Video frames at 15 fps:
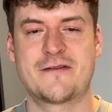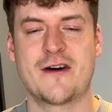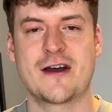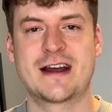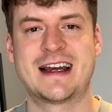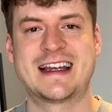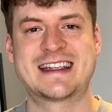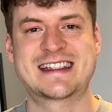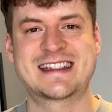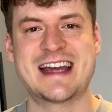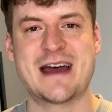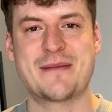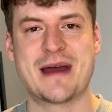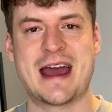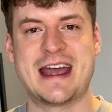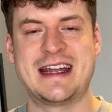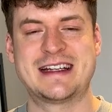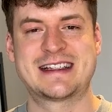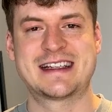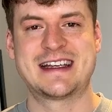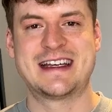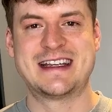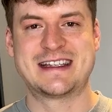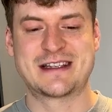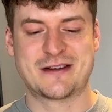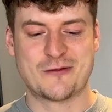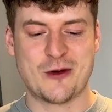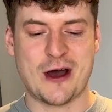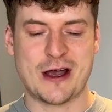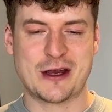finally, step 8 is
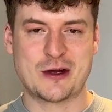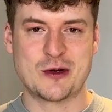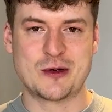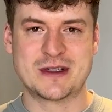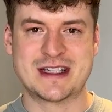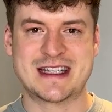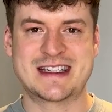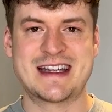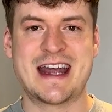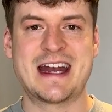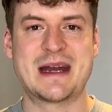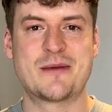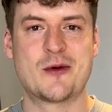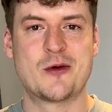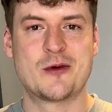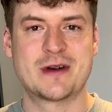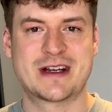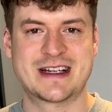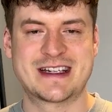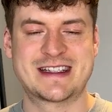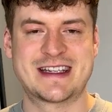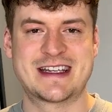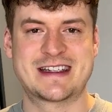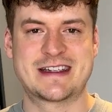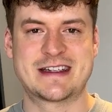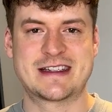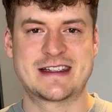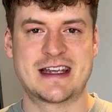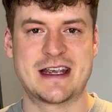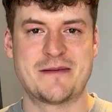what I call sustainable
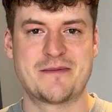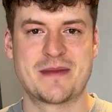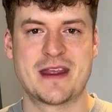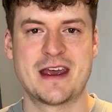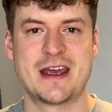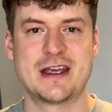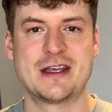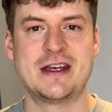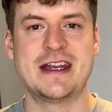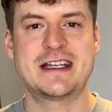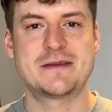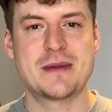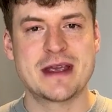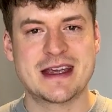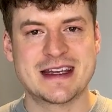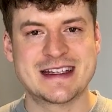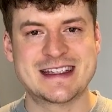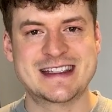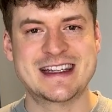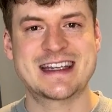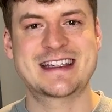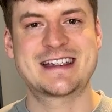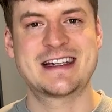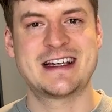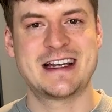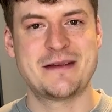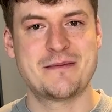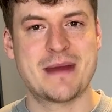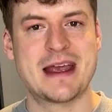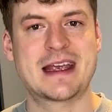consistency. You need to be
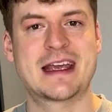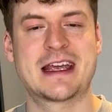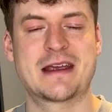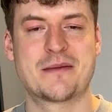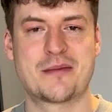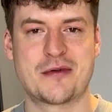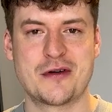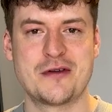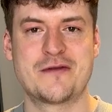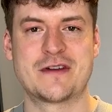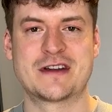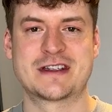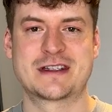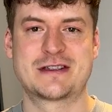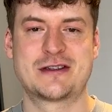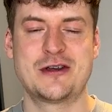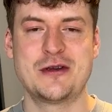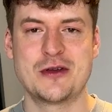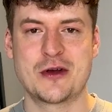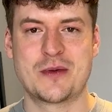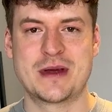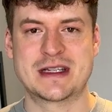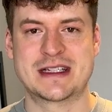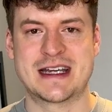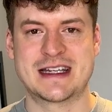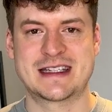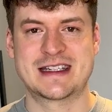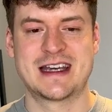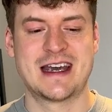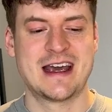consistently making improvements to your
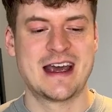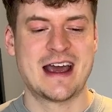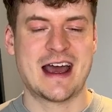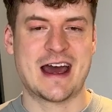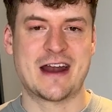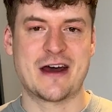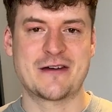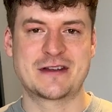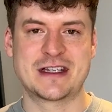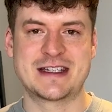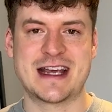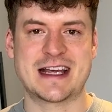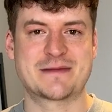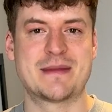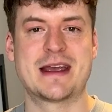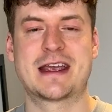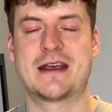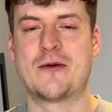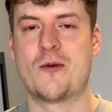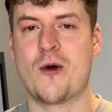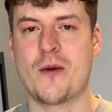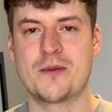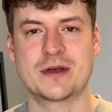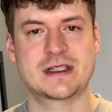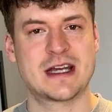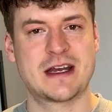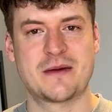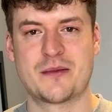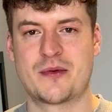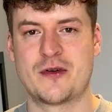business, and I suggest making
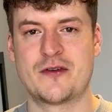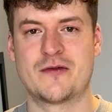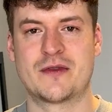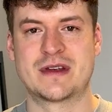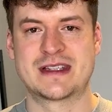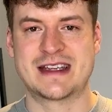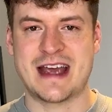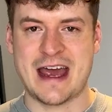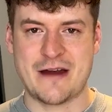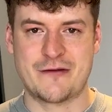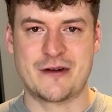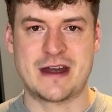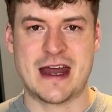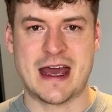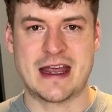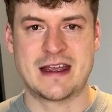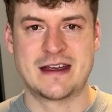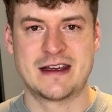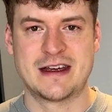1% improvements every day.